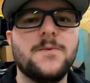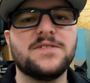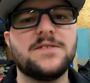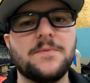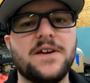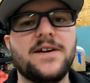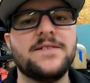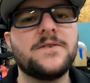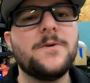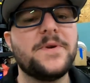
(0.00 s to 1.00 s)
What's up,
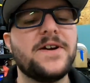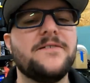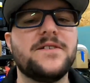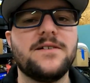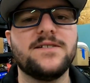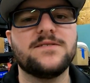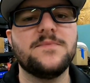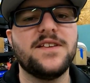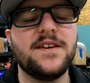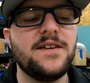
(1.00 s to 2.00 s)
guys? Hope you're having an
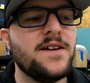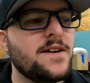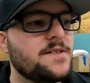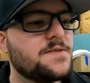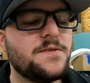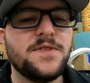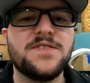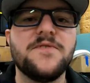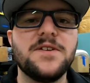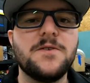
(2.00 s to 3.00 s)
awesome day. So in
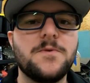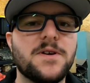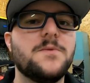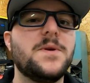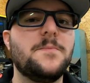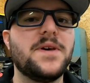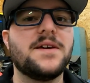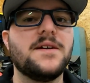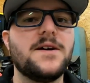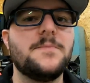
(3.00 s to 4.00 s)
this video, we're going to be
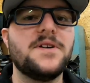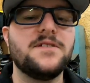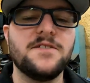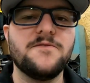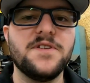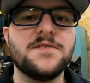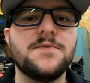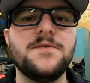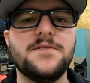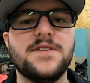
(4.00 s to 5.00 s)
picking up another
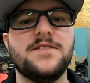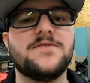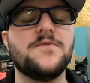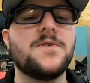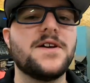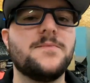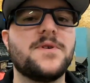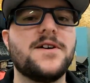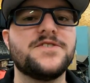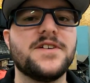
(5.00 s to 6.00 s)
vehicle that is for a
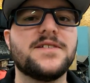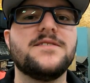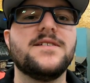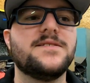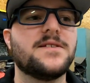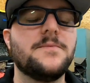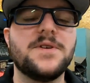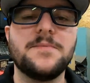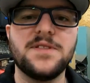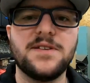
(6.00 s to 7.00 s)
project that's
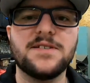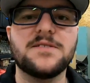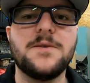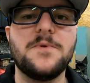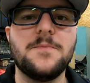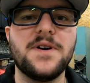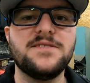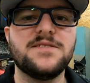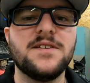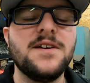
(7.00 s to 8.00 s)
coming up in the next couple of
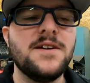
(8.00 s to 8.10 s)
months.